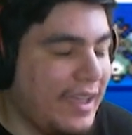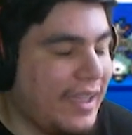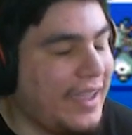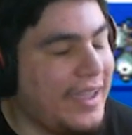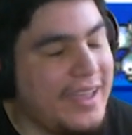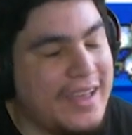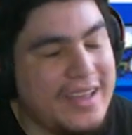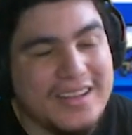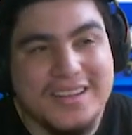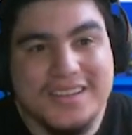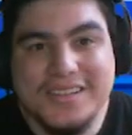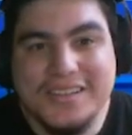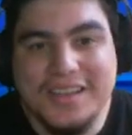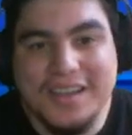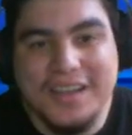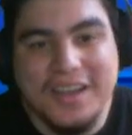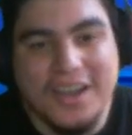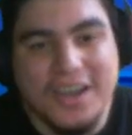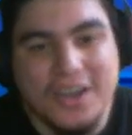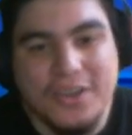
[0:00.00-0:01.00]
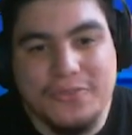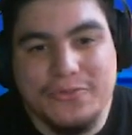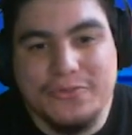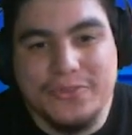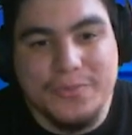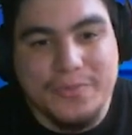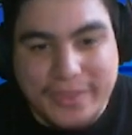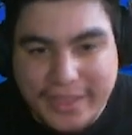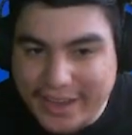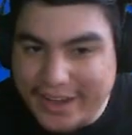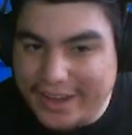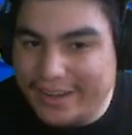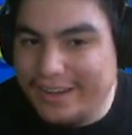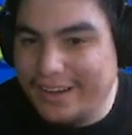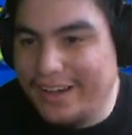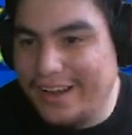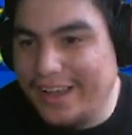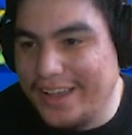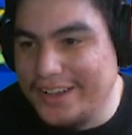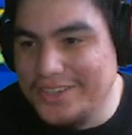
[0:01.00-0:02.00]
And uh, from
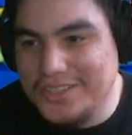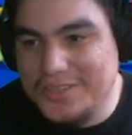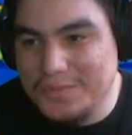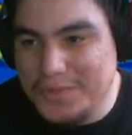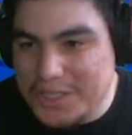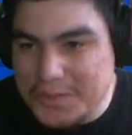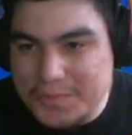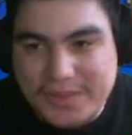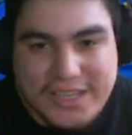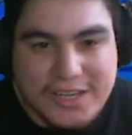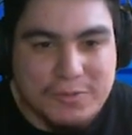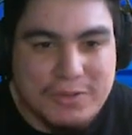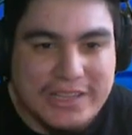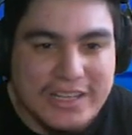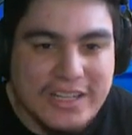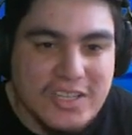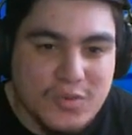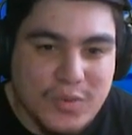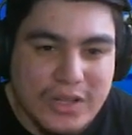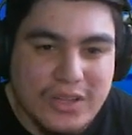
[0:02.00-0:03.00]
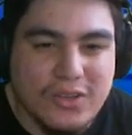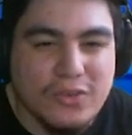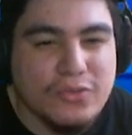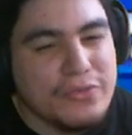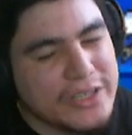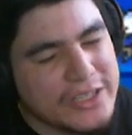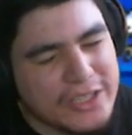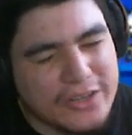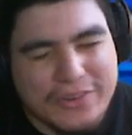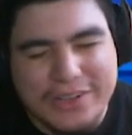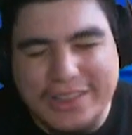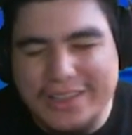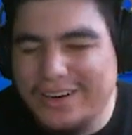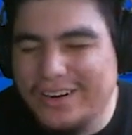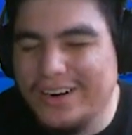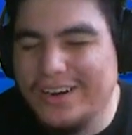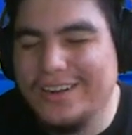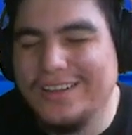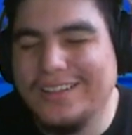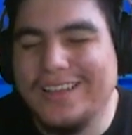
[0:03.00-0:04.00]
there, just misplayed with that Swellow really, really
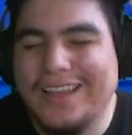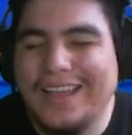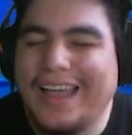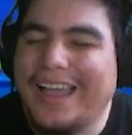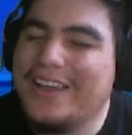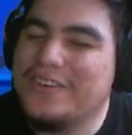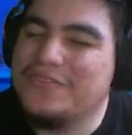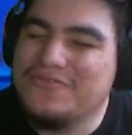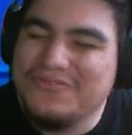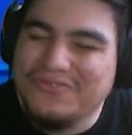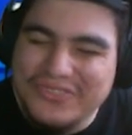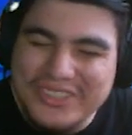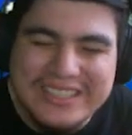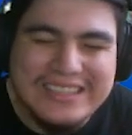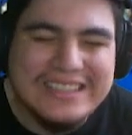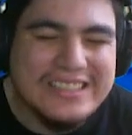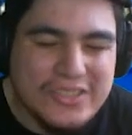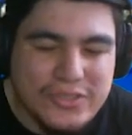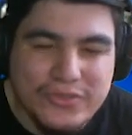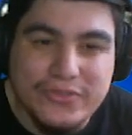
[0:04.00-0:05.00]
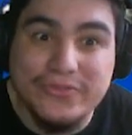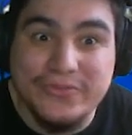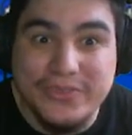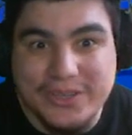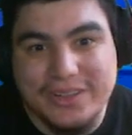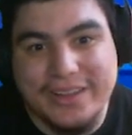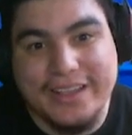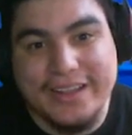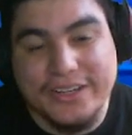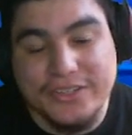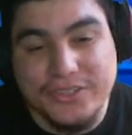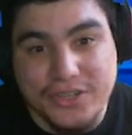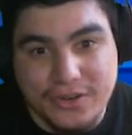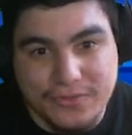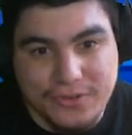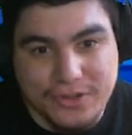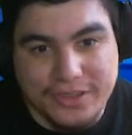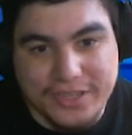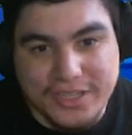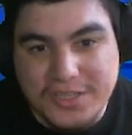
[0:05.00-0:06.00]
hard. I really do feel like I should
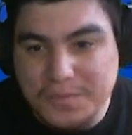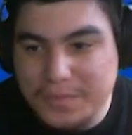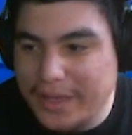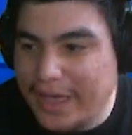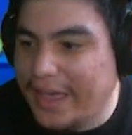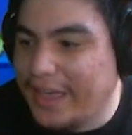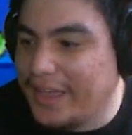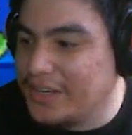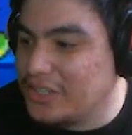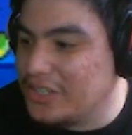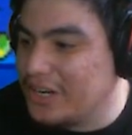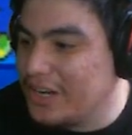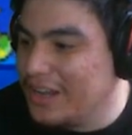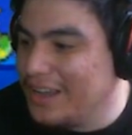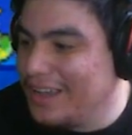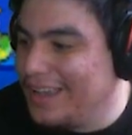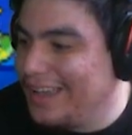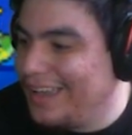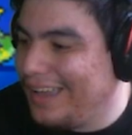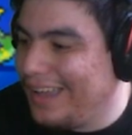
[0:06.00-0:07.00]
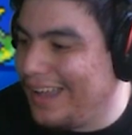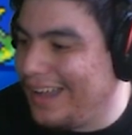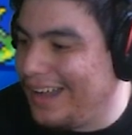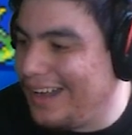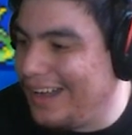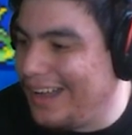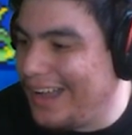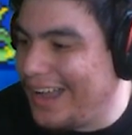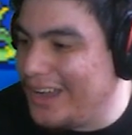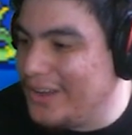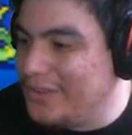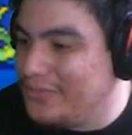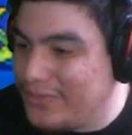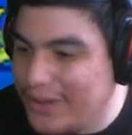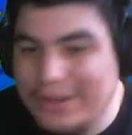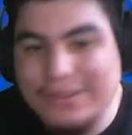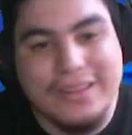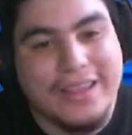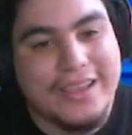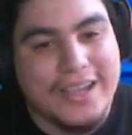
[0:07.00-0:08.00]
have won this match uh, I
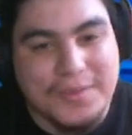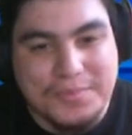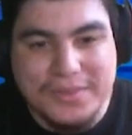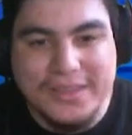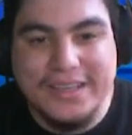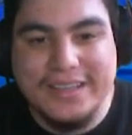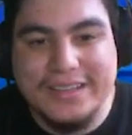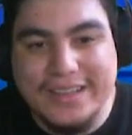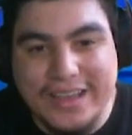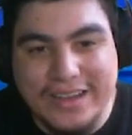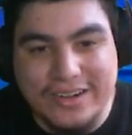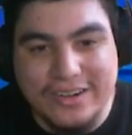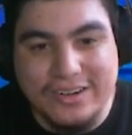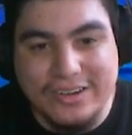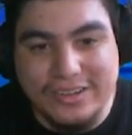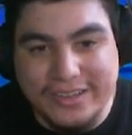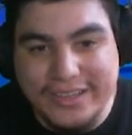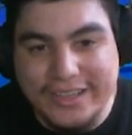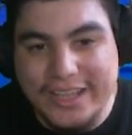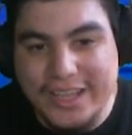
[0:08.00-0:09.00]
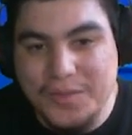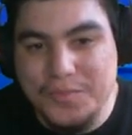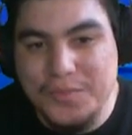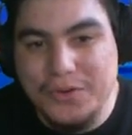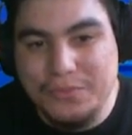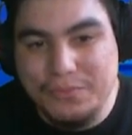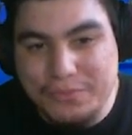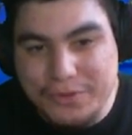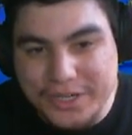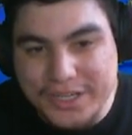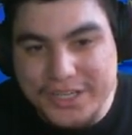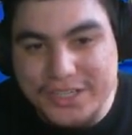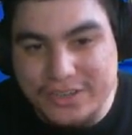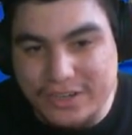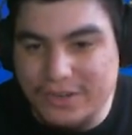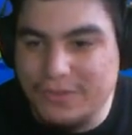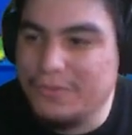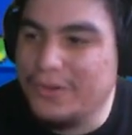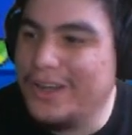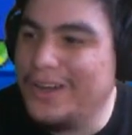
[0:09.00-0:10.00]
felt like I played that early game pretty
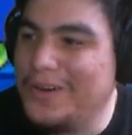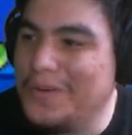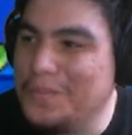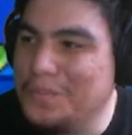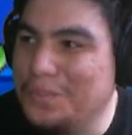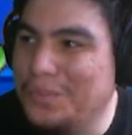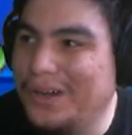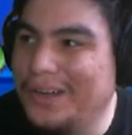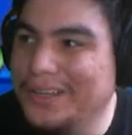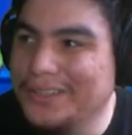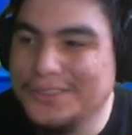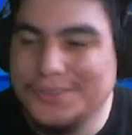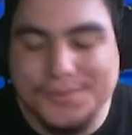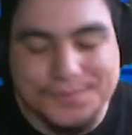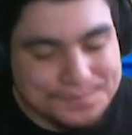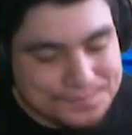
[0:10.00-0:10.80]
darn well, but